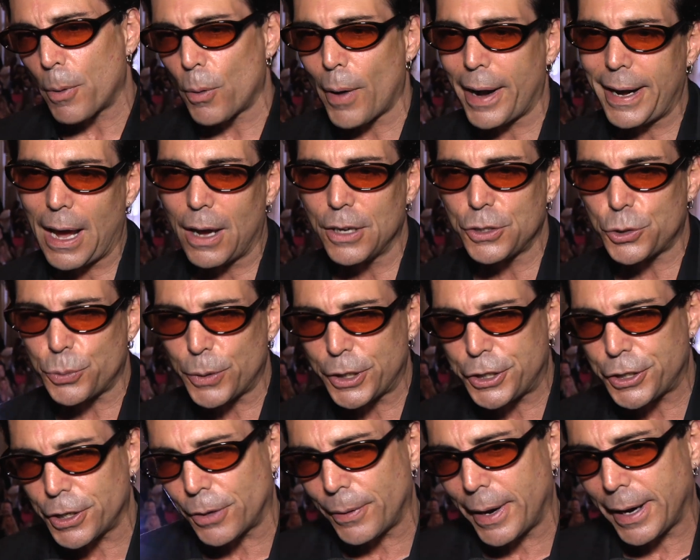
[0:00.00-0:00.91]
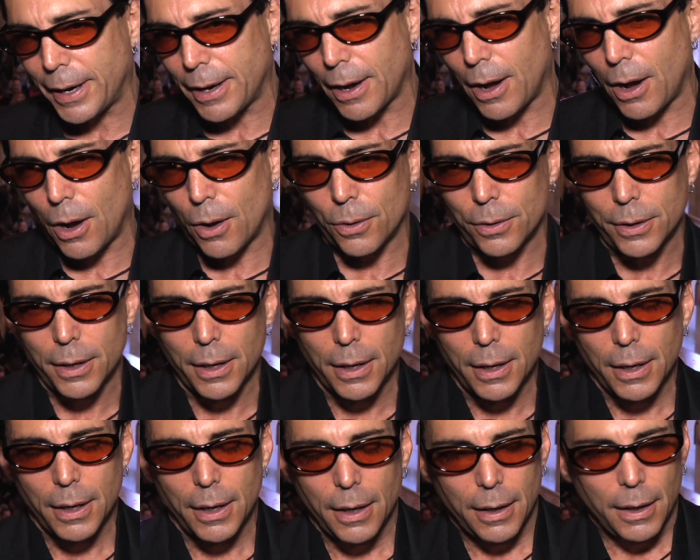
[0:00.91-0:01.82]
But right now it's Richard Grieco
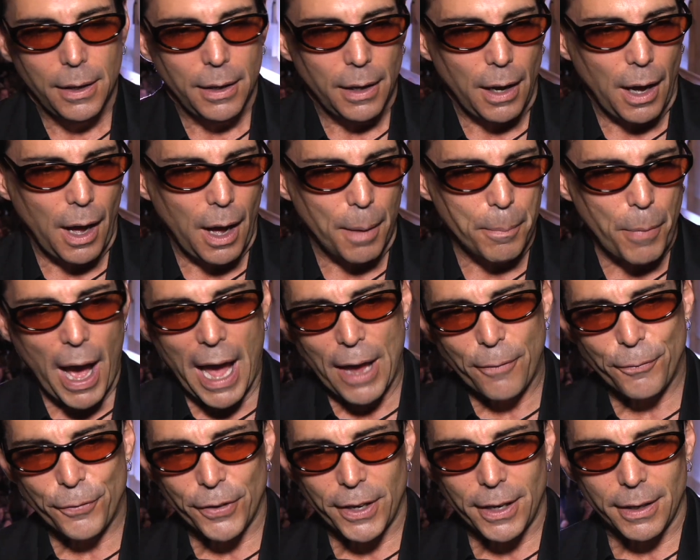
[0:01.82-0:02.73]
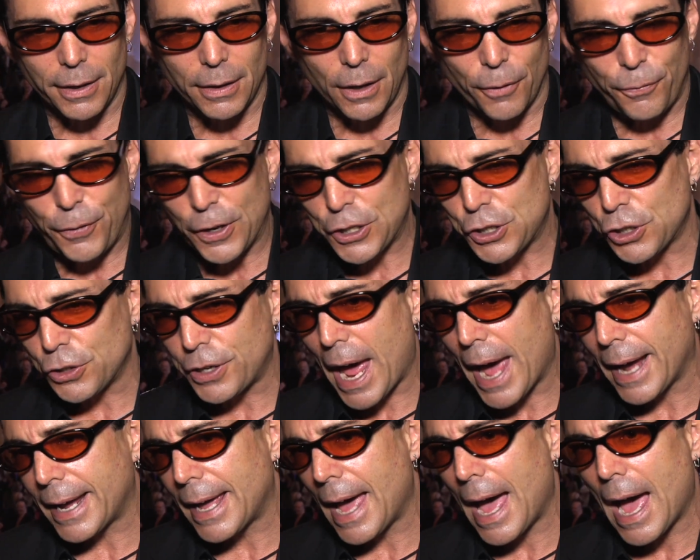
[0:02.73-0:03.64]

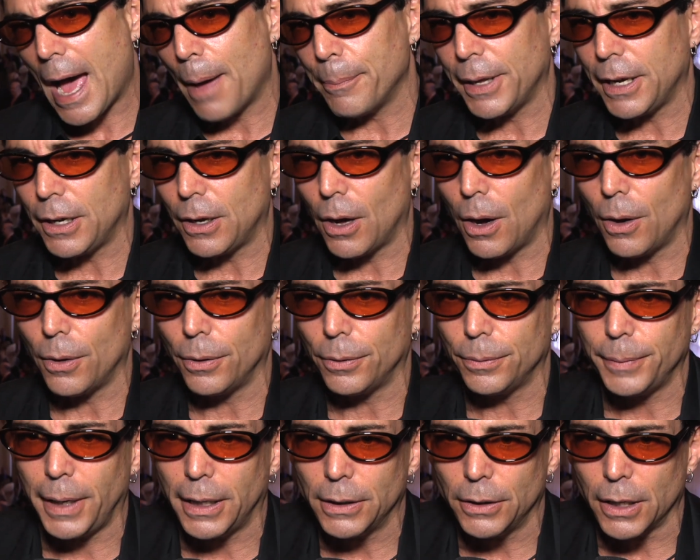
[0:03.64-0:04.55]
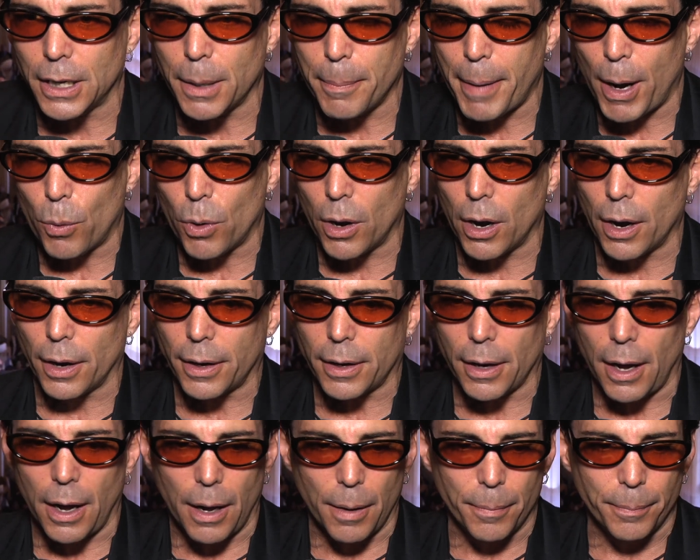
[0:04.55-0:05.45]
-official.com. Then go and look at my work
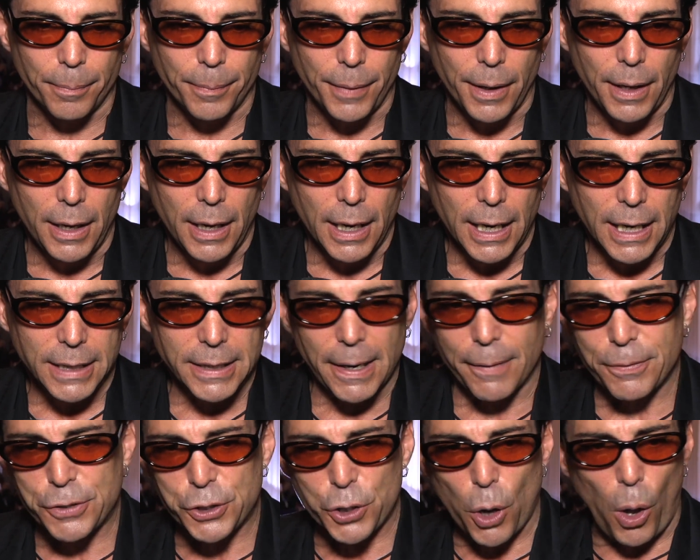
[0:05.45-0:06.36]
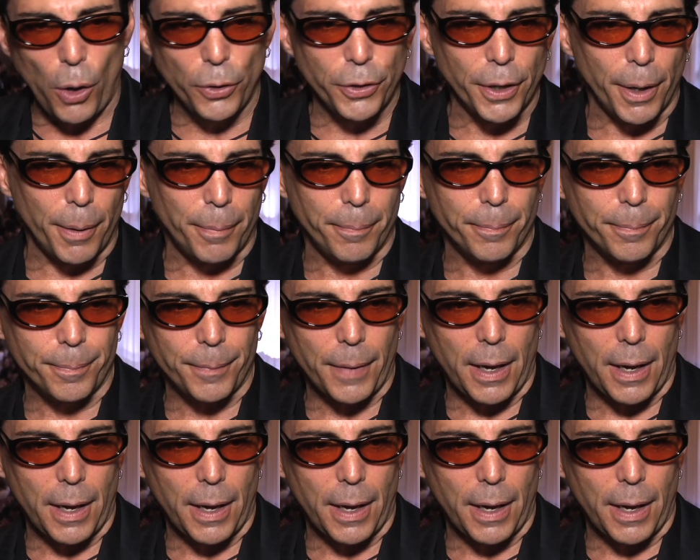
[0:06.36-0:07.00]
because I've sold them.